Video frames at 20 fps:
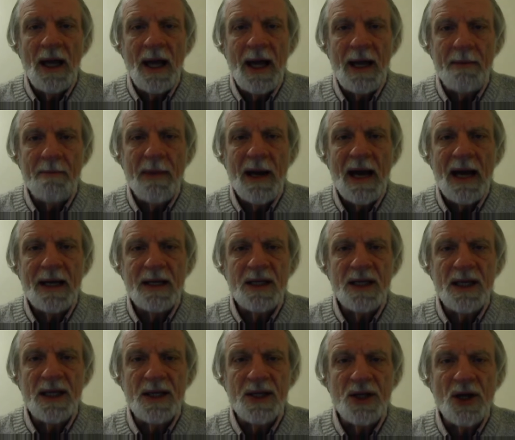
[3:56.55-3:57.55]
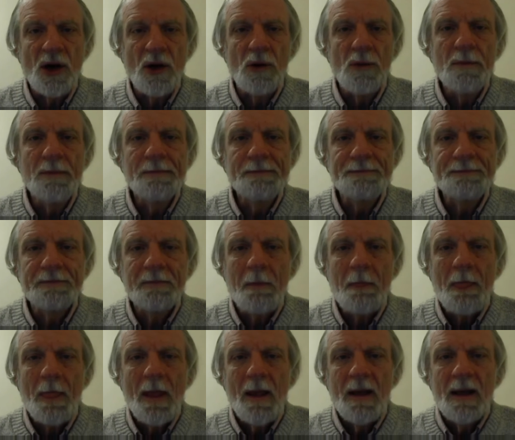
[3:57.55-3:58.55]
head back to his home.
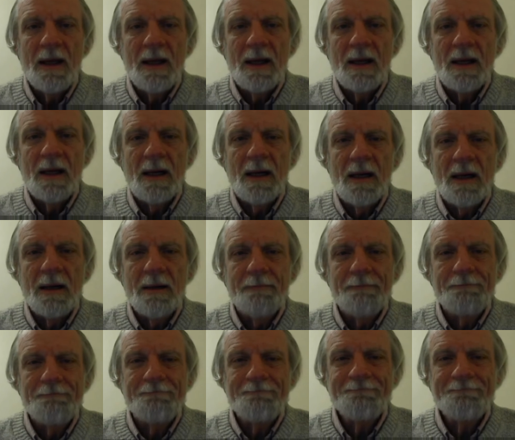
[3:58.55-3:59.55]
Uh,